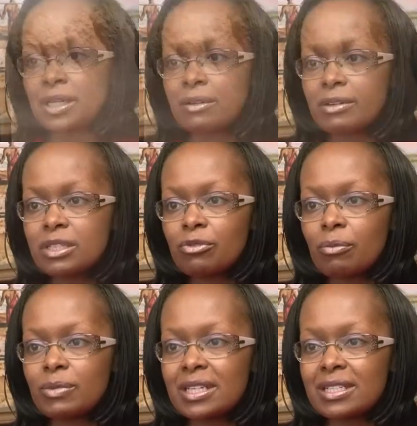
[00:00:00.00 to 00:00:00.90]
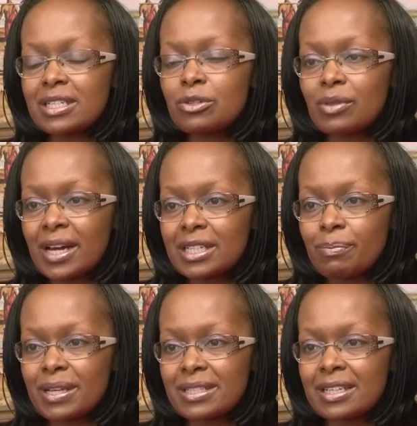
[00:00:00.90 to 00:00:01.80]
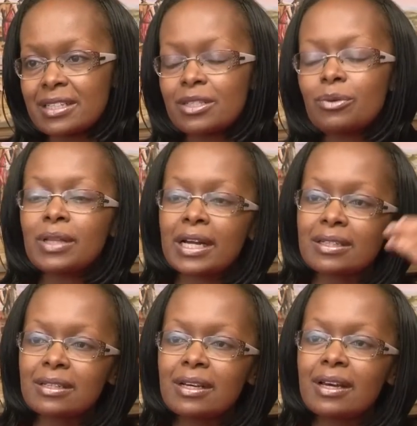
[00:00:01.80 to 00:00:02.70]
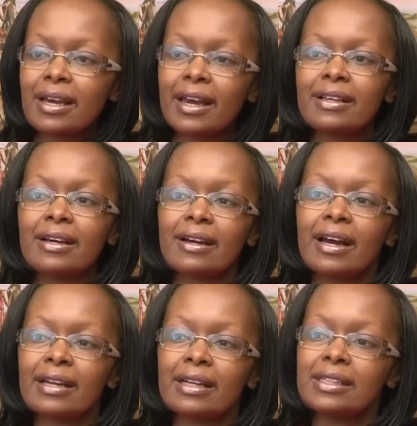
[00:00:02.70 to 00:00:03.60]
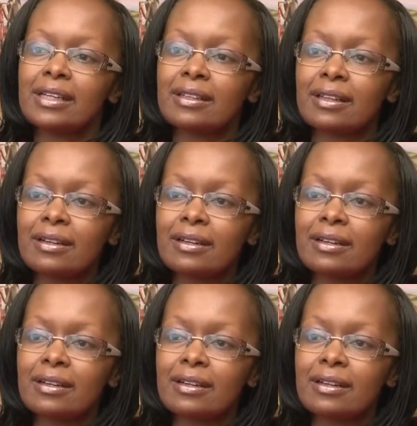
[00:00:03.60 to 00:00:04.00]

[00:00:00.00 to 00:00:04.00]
increase from 16 to 30% so that Kenya can attain